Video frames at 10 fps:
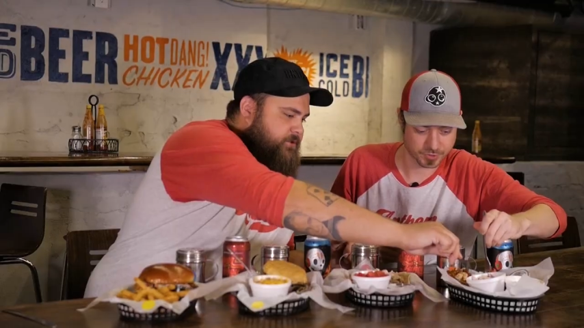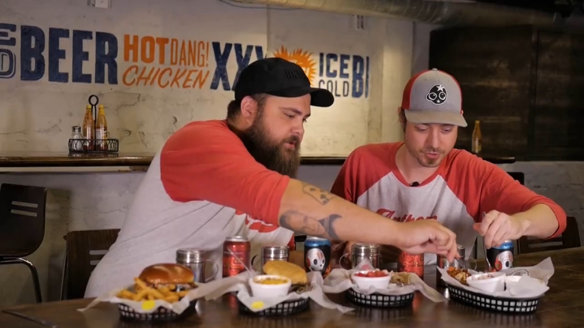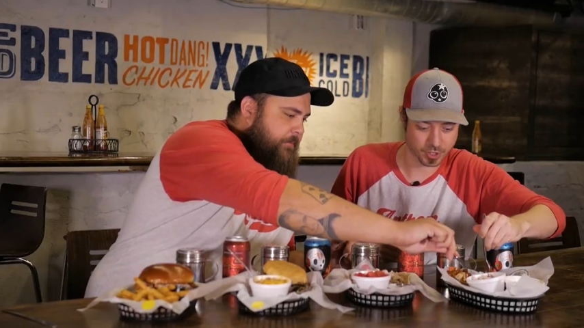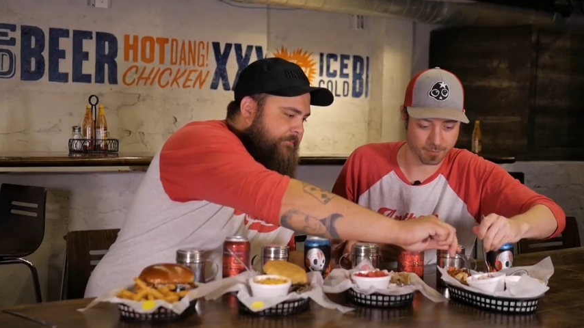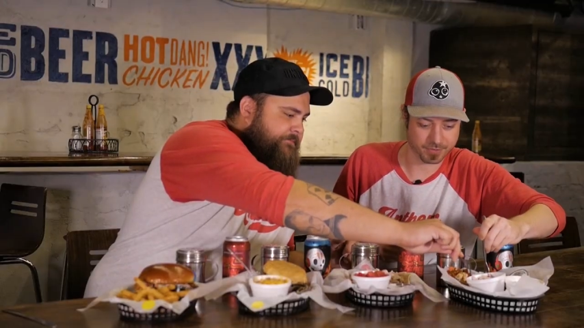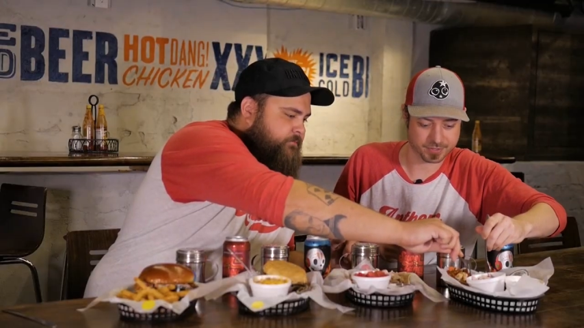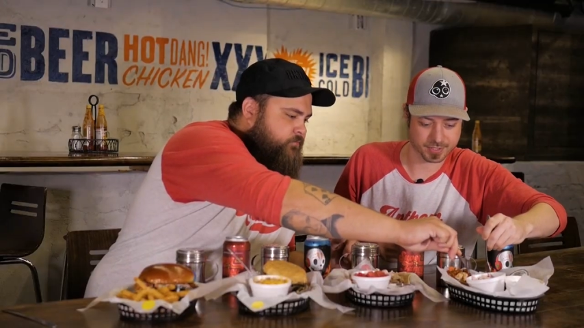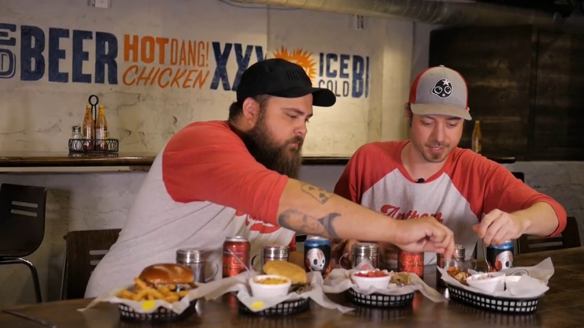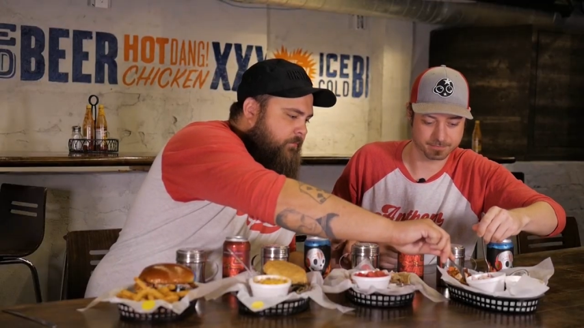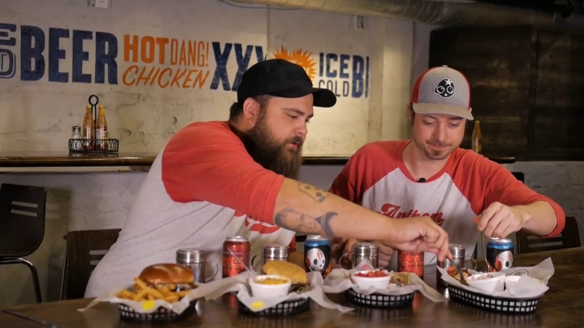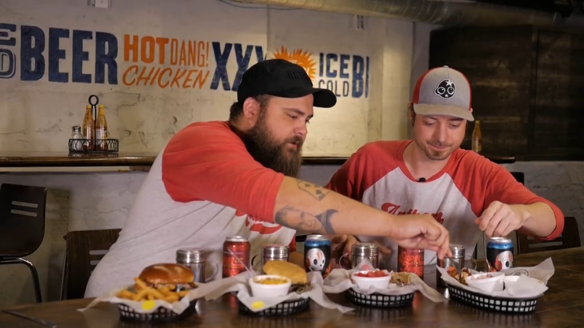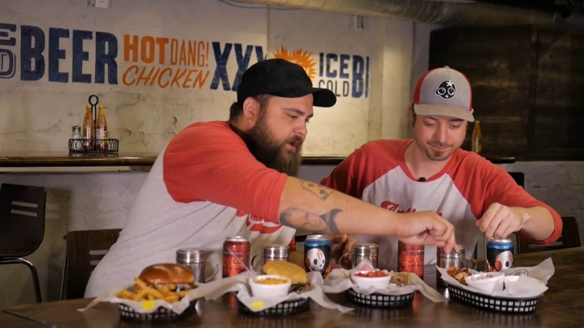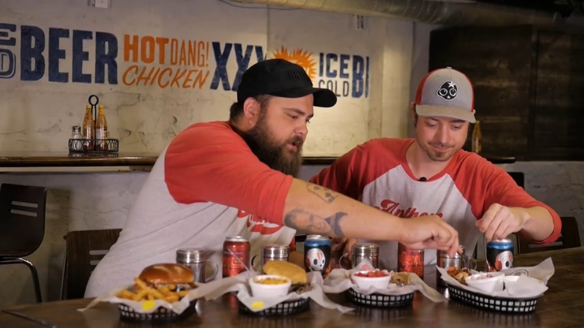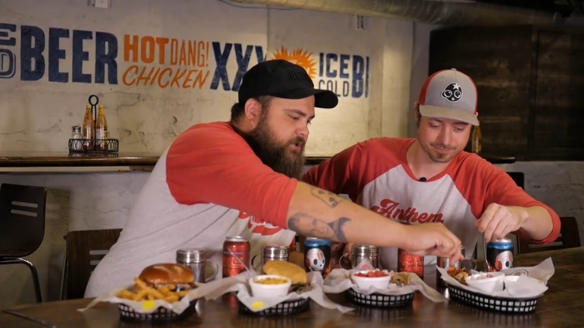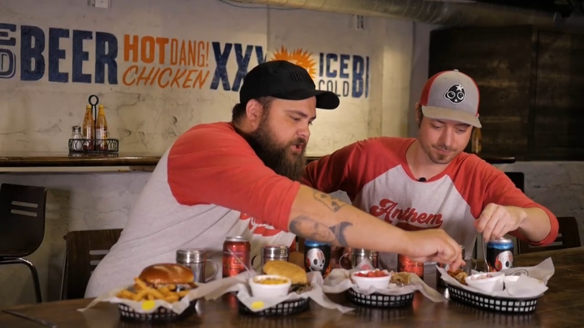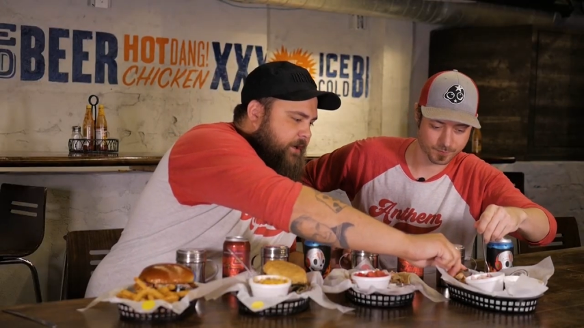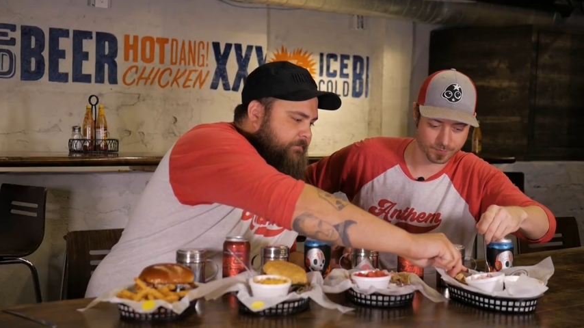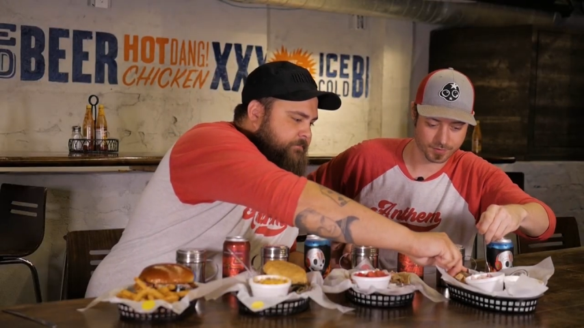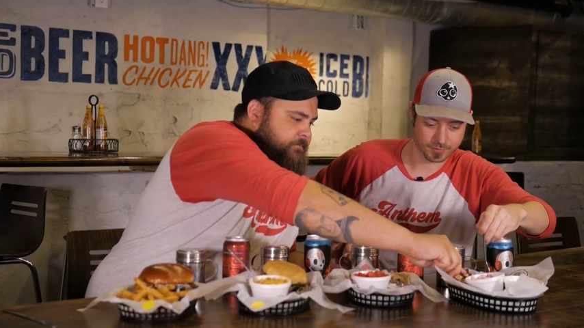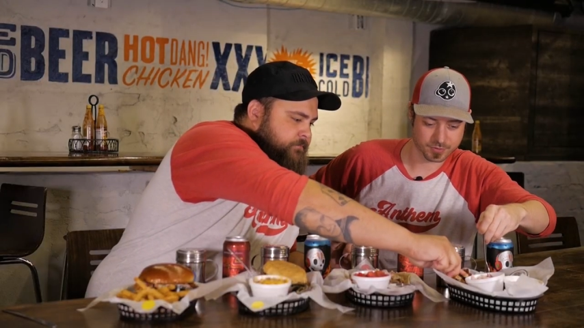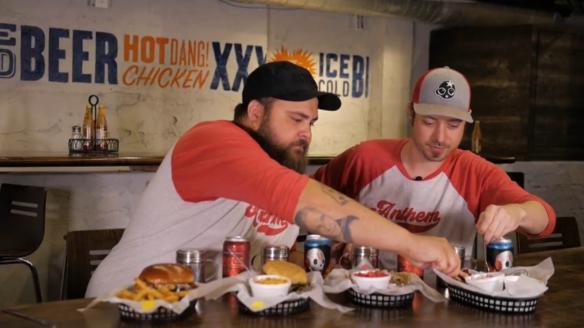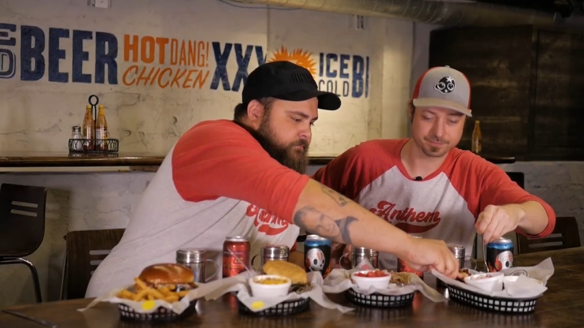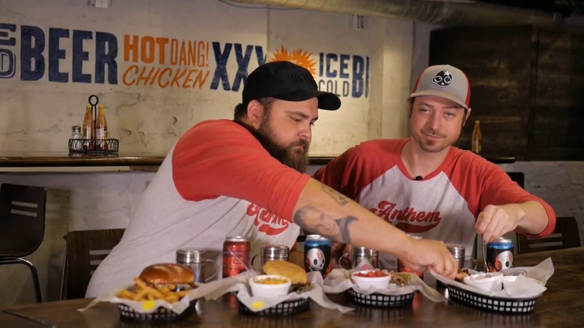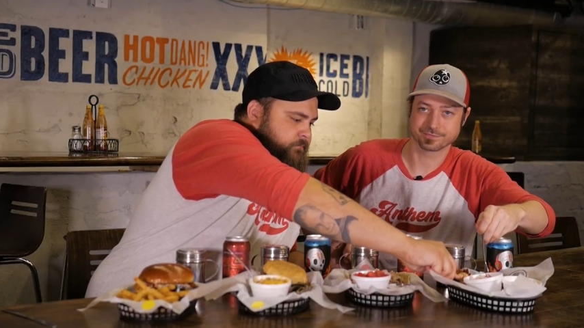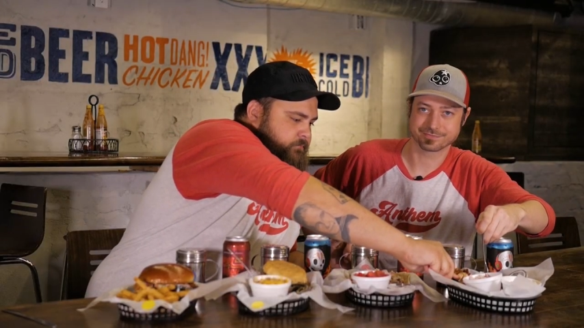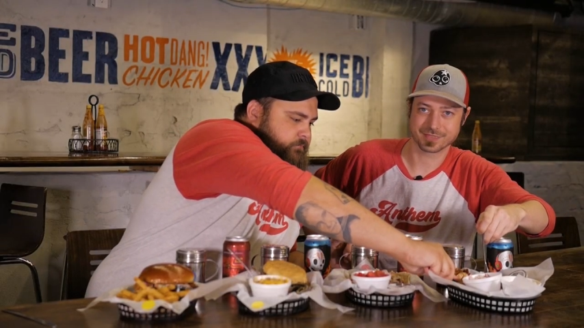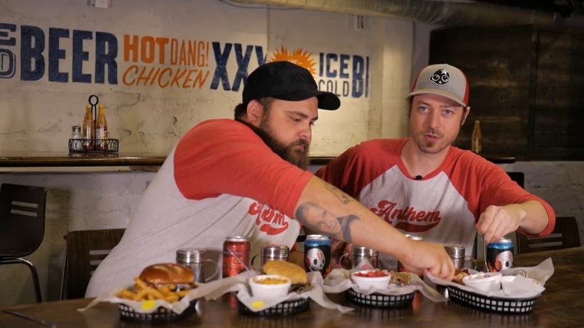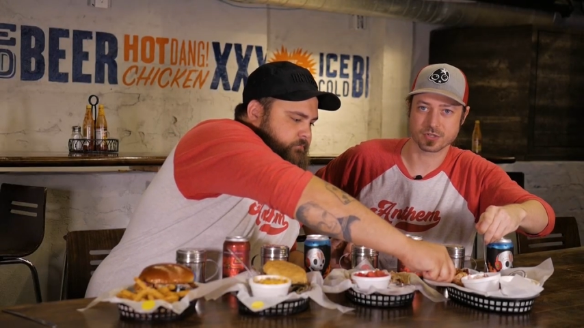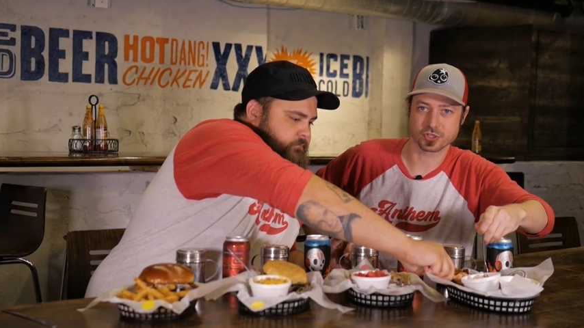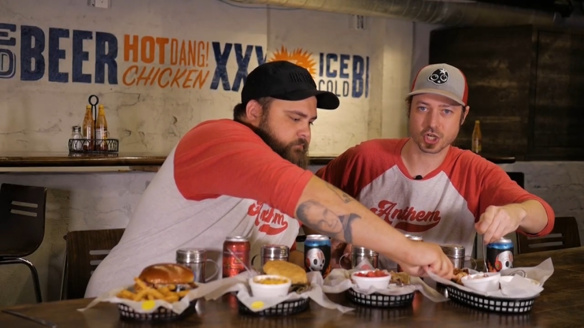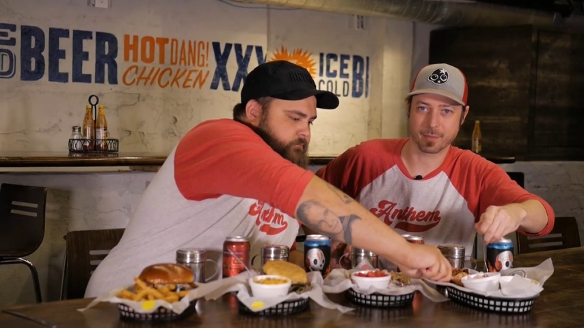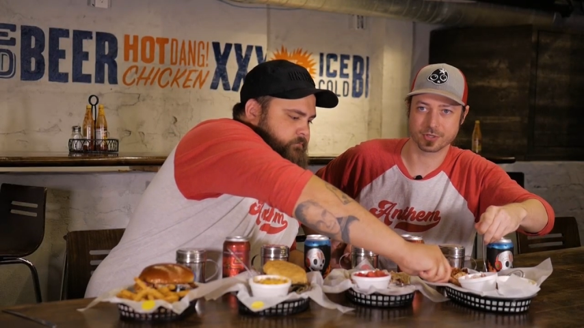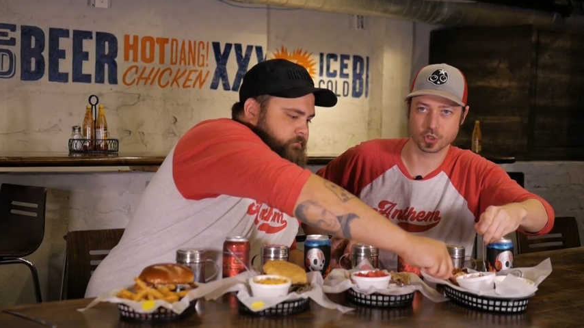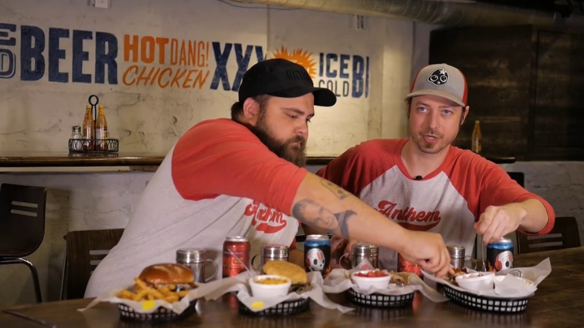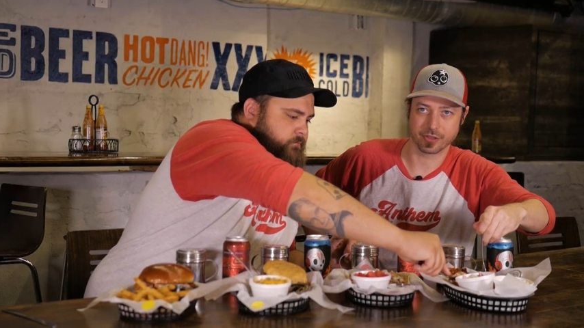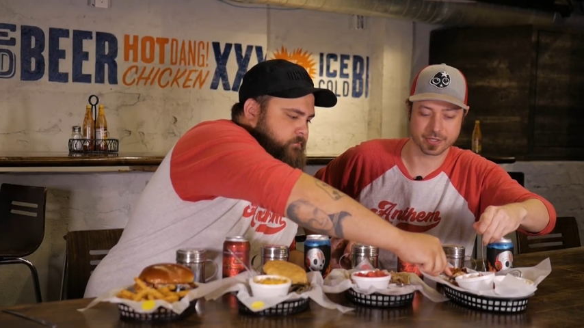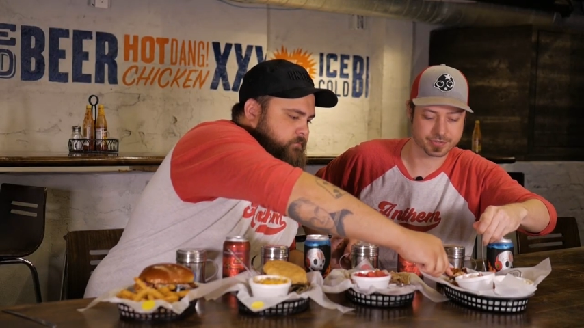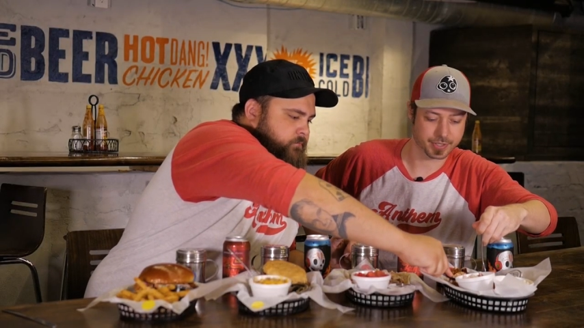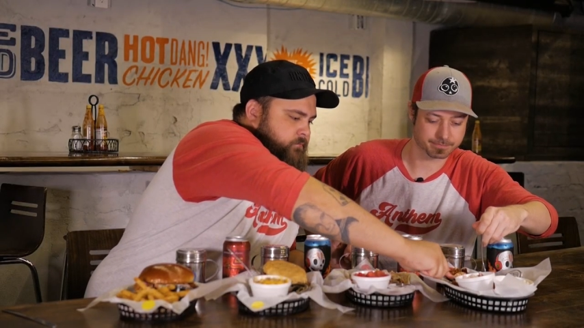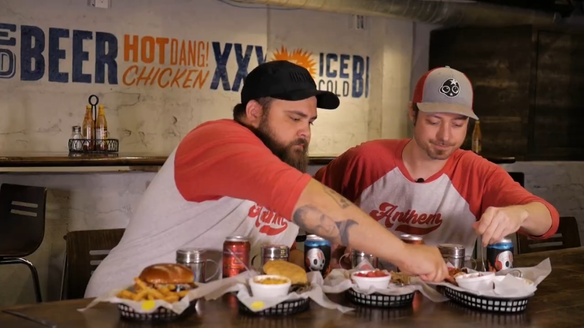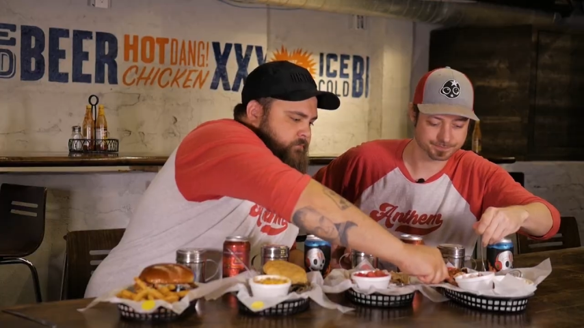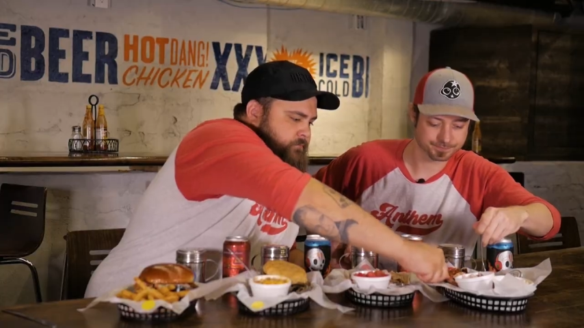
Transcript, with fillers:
Speaker 1: You chop this time. Okay, I'll chop. I was on chopping duty last time.